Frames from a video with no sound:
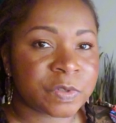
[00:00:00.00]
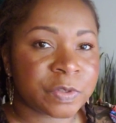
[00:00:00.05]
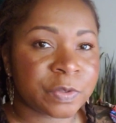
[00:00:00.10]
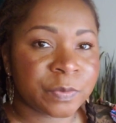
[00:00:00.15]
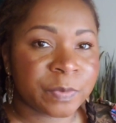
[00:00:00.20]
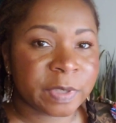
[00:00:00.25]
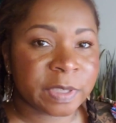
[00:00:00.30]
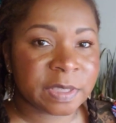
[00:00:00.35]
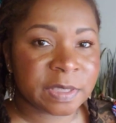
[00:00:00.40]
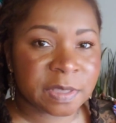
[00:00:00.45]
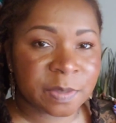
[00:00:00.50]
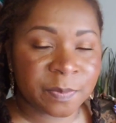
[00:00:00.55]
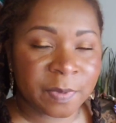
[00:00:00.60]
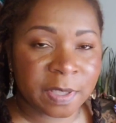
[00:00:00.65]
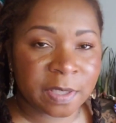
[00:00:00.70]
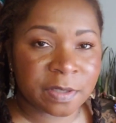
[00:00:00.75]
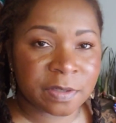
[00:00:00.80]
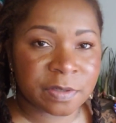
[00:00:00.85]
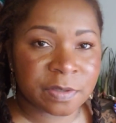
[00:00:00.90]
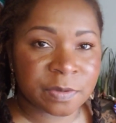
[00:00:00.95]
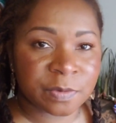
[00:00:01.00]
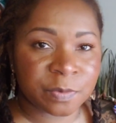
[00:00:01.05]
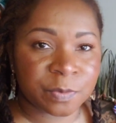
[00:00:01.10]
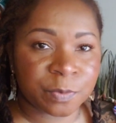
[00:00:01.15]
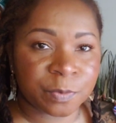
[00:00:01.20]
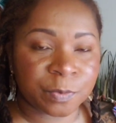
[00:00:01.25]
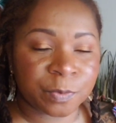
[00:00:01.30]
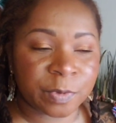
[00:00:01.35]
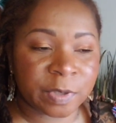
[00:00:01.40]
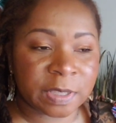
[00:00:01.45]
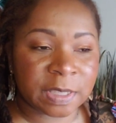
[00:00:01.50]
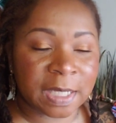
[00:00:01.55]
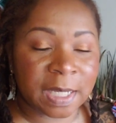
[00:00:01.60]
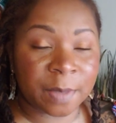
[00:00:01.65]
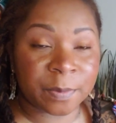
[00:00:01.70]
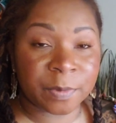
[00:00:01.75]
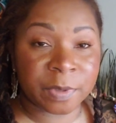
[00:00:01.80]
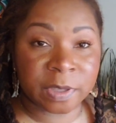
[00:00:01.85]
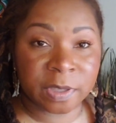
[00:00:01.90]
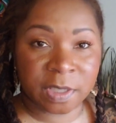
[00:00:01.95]
too many spells when
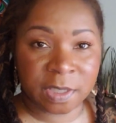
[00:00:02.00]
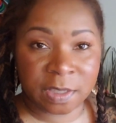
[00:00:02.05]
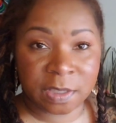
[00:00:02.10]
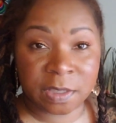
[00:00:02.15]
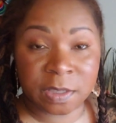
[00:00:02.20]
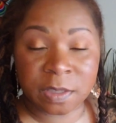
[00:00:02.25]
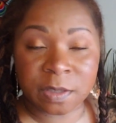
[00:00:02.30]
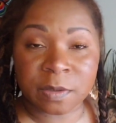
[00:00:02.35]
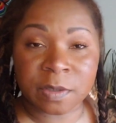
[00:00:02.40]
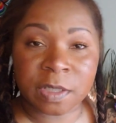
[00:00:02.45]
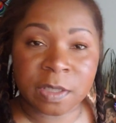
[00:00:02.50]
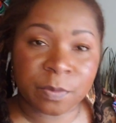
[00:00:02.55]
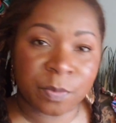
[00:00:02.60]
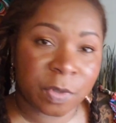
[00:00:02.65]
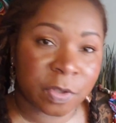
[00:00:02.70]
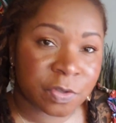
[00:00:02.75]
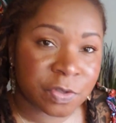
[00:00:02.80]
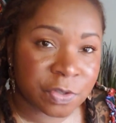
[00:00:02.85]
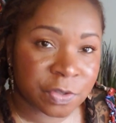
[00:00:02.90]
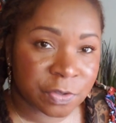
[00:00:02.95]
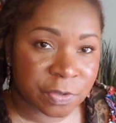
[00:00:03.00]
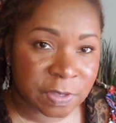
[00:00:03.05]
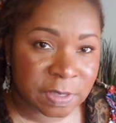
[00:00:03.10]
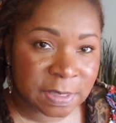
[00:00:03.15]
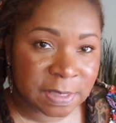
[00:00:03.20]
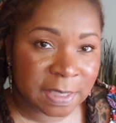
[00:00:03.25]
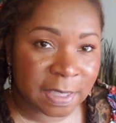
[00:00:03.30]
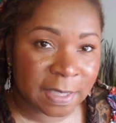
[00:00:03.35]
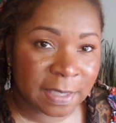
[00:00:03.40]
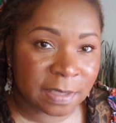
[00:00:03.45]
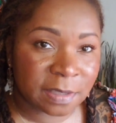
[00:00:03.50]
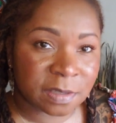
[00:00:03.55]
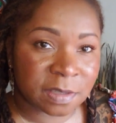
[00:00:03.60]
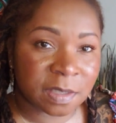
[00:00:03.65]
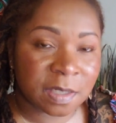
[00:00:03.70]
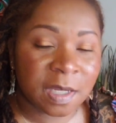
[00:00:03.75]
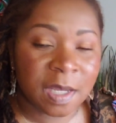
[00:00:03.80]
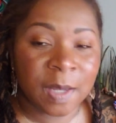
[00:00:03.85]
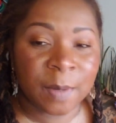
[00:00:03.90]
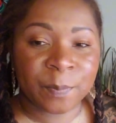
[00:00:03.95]
I'm in an emotional
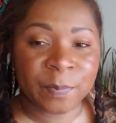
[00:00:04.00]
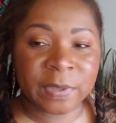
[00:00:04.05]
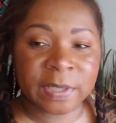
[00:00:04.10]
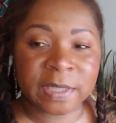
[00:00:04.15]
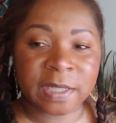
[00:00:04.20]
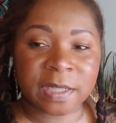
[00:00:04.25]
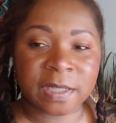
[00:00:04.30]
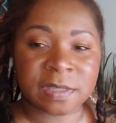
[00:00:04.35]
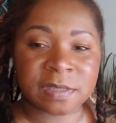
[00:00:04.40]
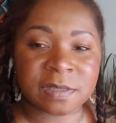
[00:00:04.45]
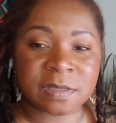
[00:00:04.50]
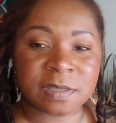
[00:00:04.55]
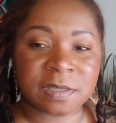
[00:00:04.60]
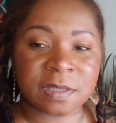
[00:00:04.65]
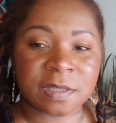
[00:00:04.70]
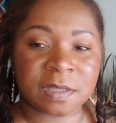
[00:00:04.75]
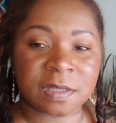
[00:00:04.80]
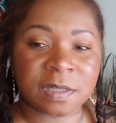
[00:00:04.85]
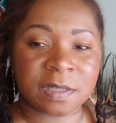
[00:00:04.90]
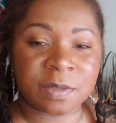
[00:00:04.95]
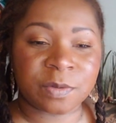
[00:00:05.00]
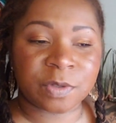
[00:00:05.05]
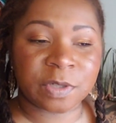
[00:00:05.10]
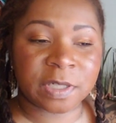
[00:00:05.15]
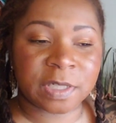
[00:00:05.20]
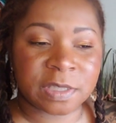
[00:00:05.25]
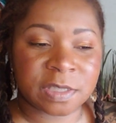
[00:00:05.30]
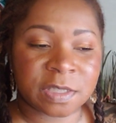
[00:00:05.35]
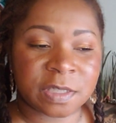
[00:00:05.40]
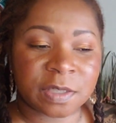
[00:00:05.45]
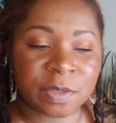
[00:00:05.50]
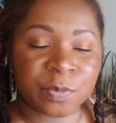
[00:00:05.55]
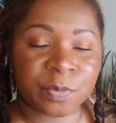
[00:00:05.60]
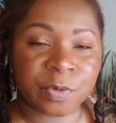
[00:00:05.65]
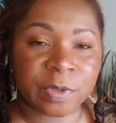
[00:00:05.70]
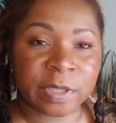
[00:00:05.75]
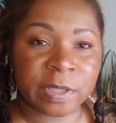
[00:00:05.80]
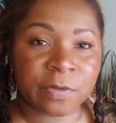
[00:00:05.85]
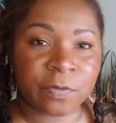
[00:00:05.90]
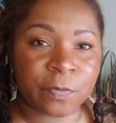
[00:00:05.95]
state, because it's going to
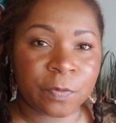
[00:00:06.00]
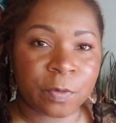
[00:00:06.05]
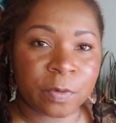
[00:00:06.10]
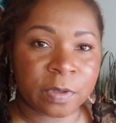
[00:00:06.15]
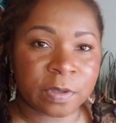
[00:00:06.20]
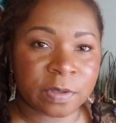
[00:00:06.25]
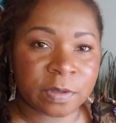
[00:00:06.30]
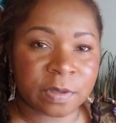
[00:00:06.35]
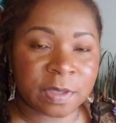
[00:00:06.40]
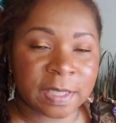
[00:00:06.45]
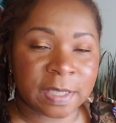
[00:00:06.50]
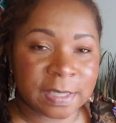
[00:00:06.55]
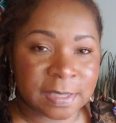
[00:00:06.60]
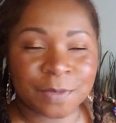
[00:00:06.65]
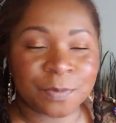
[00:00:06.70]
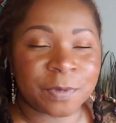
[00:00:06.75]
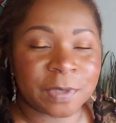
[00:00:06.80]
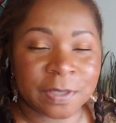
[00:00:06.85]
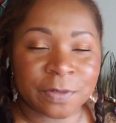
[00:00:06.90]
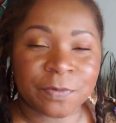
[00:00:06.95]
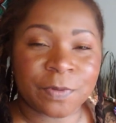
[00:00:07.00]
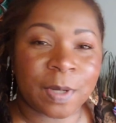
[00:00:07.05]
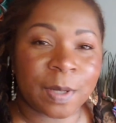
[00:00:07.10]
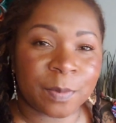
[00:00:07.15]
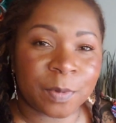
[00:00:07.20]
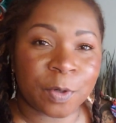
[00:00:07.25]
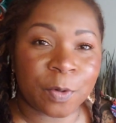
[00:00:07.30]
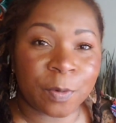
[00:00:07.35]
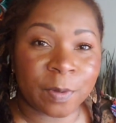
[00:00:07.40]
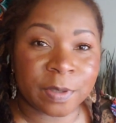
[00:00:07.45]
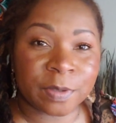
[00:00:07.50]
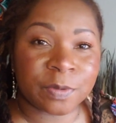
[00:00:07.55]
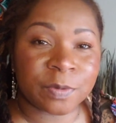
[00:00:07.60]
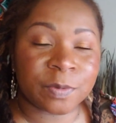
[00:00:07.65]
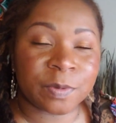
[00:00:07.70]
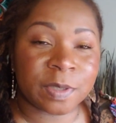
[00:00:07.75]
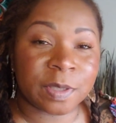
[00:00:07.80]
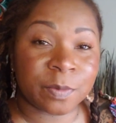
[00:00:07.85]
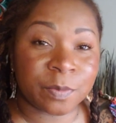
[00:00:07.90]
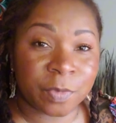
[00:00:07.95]
bring forth whatever I'm going
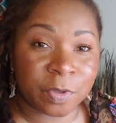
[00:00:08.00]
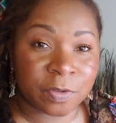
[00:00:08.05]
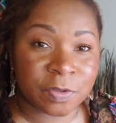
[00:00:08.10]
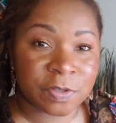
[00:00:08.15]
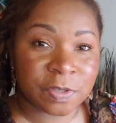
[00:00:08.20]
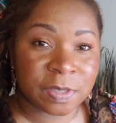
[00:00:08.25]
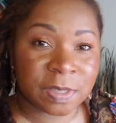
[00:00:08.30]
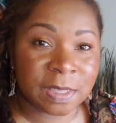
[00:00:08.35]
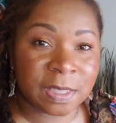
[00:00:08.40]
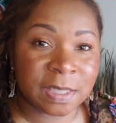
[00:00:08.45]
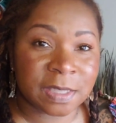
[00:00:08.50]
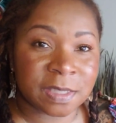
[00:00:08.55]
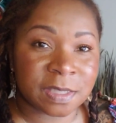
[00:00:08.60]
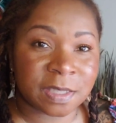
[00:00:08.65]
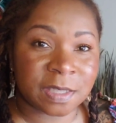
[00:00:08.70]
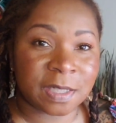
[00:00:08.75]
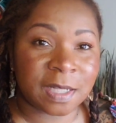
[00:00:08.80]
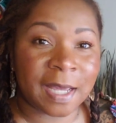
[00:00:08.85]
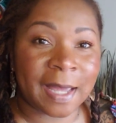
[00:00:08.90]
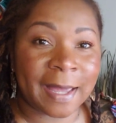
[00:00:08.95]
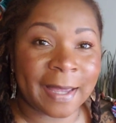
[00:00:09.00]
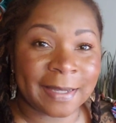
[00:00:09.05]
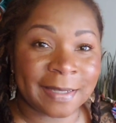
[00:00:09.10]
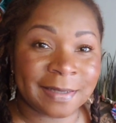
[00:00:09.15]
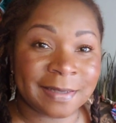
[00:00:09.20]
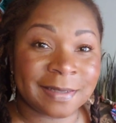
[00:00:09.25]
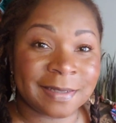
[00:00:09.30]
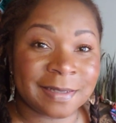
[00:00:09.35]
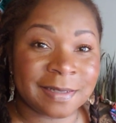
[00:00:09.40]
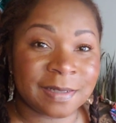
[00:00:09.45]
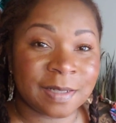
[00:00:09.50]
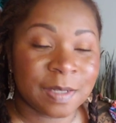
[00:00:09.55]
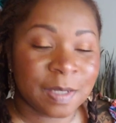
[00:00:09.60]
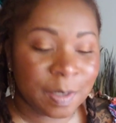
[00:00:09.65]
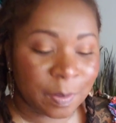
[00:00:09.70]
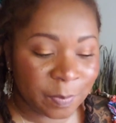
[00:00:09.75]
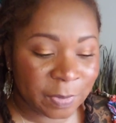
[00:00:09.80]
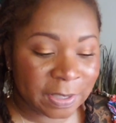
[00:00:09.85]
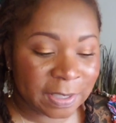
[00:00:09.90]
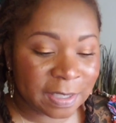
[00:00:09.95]
through emotionally. It's going to heighten it
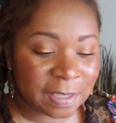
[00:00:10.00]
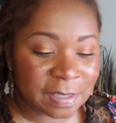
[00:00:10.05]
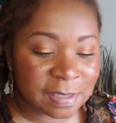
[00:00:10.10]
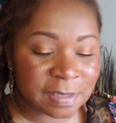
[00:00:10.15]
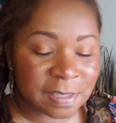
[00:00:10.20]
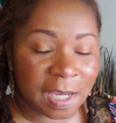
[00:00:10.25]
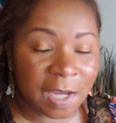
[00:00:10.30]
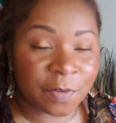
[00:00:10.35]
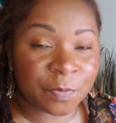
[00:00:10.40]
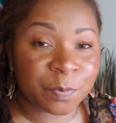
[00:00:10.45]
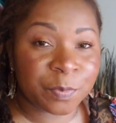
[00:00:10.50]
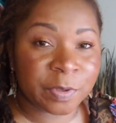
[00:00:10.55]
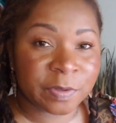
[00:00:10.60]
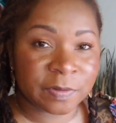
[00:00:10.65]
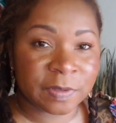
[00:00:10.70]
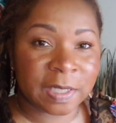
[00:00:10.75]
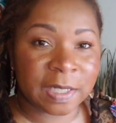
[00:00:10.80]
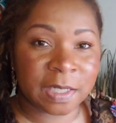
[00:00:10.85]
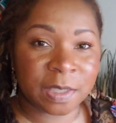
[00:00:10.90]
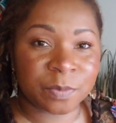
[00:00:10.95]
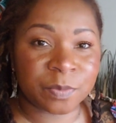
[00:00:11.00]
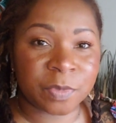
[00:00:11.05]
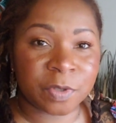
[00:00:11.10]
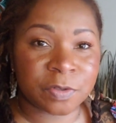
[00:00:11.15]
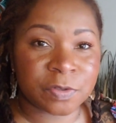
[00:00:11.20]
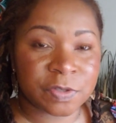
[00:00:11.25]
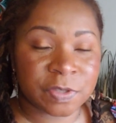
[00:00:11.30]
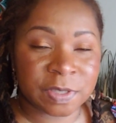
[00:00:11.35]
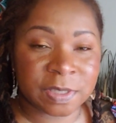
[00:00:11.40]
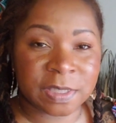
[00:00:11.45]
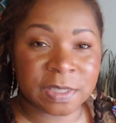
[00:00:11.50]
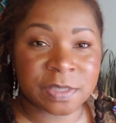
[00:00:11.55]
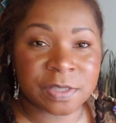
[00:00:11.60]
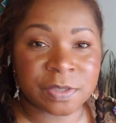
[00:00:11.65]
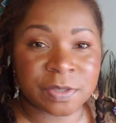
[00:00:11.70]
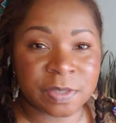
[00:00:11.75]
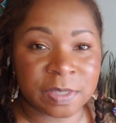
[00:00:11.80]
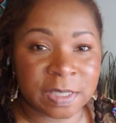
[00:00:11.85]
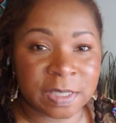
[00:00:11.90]
because I've put that emotion into